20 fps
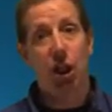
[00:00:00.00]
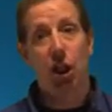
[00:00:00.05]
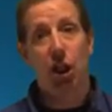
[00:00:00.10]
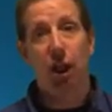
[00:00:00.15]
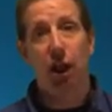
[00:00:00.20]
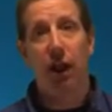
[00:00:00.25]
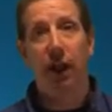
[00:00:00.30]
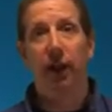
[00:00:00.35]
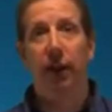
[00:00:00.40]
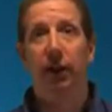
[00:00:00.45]

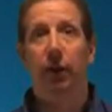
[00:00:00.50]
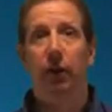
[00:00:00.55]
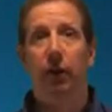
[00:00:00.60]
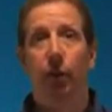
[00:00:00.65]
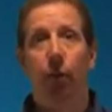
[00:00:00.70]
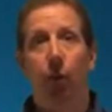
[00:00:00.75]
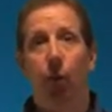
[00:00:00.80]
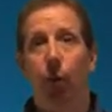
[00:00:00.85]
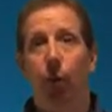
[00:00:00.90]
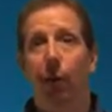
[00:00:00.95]
shock you
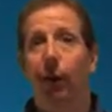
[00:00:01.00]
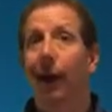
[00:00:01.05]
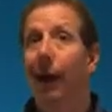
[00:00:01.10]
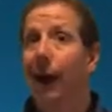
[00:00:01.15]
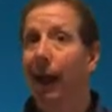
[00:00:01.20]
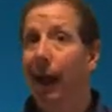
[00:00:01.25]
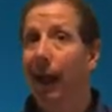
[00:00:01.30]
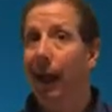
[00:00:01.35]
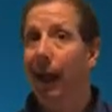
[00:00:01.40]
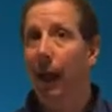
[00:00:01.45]
or
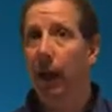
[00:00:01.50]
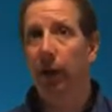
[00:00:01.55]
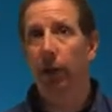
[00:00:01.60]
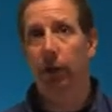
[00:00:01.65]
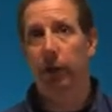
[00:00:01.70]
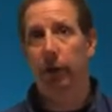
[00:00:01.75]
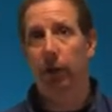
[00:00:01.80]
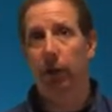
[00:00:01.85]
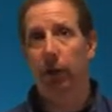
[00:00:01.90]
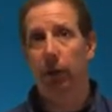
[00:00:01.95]
kill
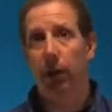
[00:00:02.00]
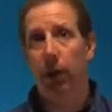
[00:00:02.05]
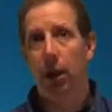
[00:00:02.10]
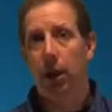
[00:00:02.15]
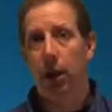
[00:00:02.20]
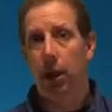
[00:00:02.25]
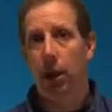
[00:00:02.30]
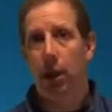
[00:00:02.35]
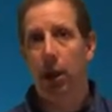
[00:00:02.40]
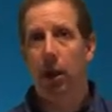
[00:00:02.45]
you.
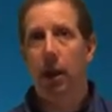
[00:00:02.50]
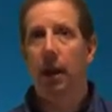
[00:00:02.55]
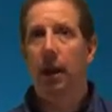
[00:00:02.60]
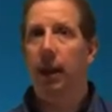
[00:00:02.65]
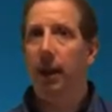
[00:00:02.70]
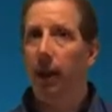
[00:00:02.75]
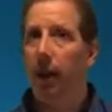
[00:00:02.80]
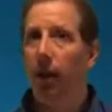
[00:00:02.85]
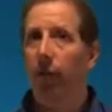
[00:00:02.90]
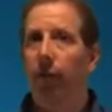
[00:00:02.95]

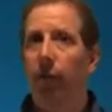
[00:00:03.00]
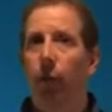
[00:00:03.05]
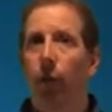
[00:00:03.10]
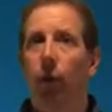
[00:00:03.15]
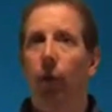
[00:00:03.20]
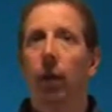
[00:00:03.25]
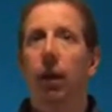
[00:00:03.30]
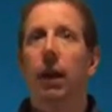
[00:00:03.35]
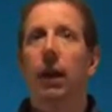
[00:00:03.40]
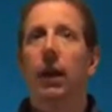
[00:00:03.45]

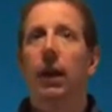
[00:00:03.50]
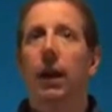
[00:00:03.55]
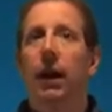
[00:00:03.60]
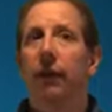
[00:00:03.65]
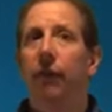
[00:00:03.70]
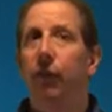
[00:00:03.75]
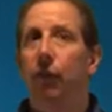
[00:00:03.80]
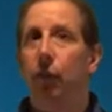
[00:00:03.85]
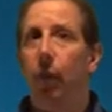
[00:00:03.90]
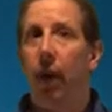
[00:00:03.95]
Therefore,
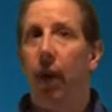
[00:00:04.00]
if you